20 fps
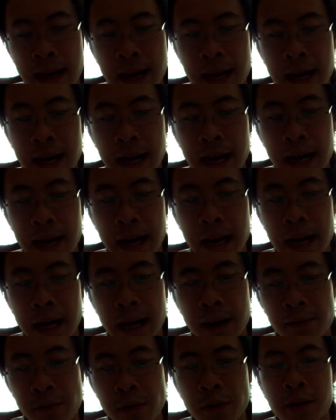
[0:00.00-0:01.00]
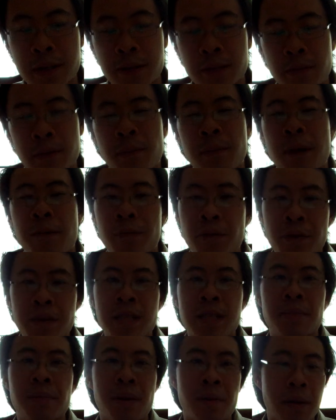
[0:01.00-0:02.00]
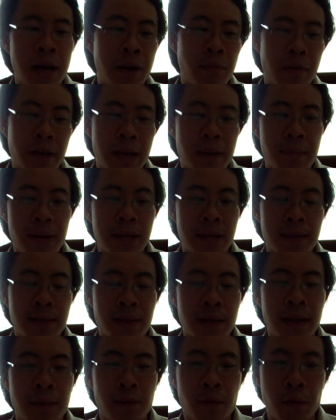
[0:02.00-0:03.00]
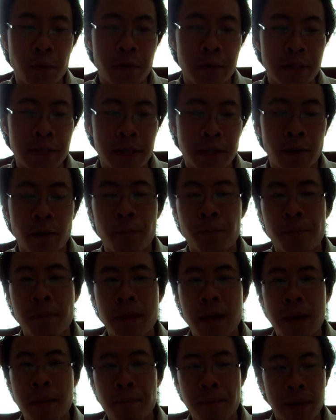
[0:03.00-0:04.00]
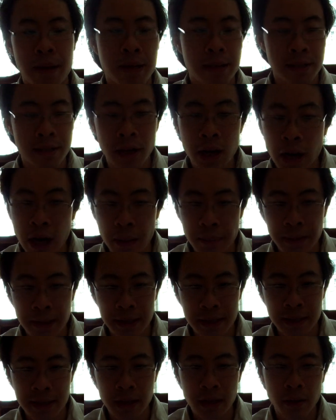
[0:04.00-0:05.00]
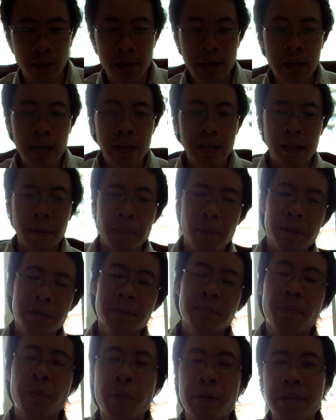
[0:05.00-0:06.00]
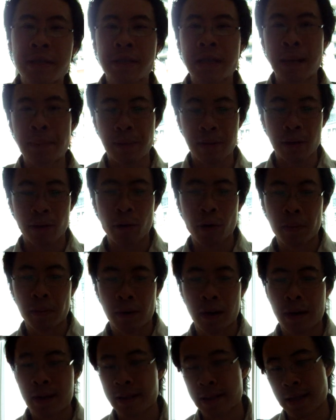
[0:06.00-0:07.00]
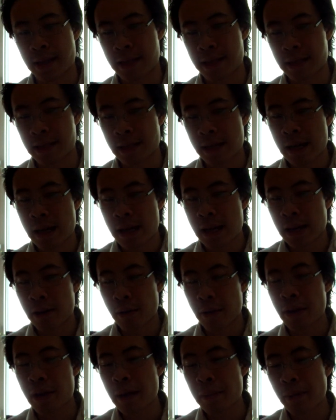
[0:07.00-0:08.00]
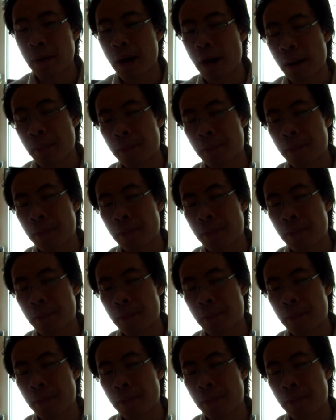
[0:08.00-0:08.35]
Of course, my first step I would kind of recommend is, of course, pick a topic. So the most important step in the whole process, think of a